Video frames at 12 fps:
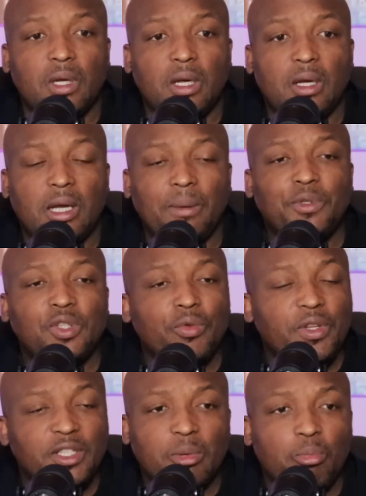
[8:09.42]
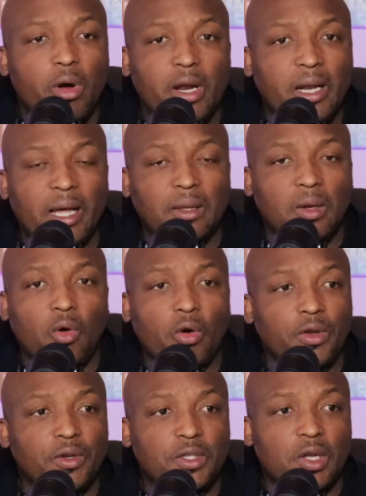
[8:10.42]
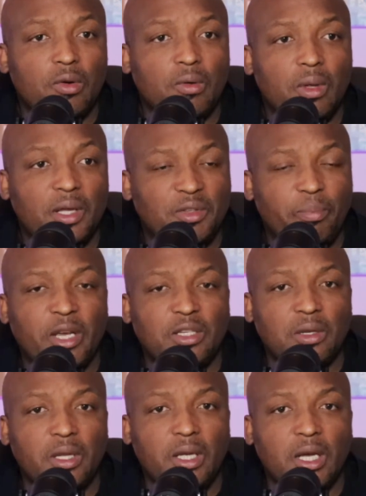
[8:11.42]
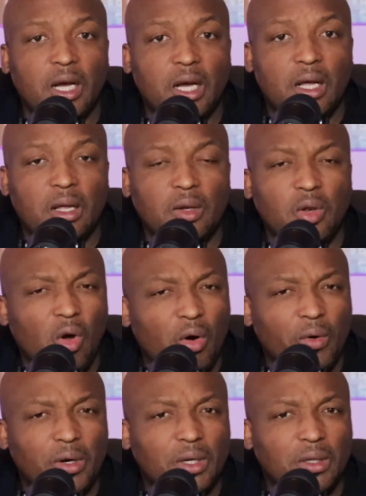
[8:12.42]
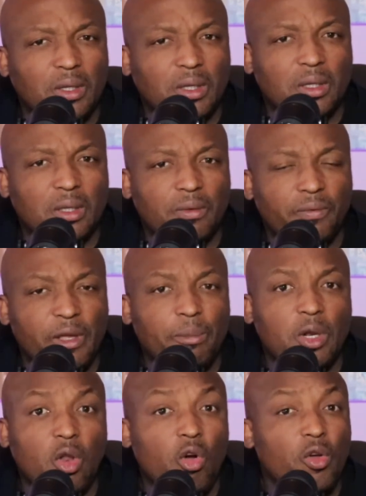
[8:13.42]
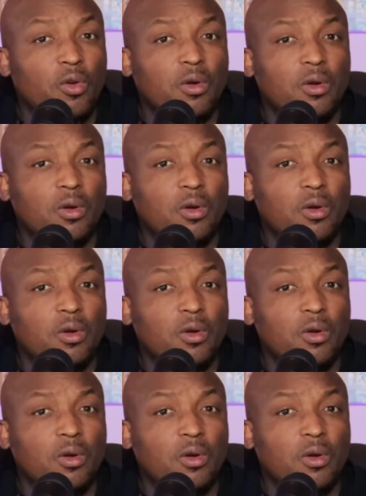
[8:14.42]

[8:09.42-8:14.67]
I'm so disappointed at the lawyers, though, especially Laura, the female lawyer,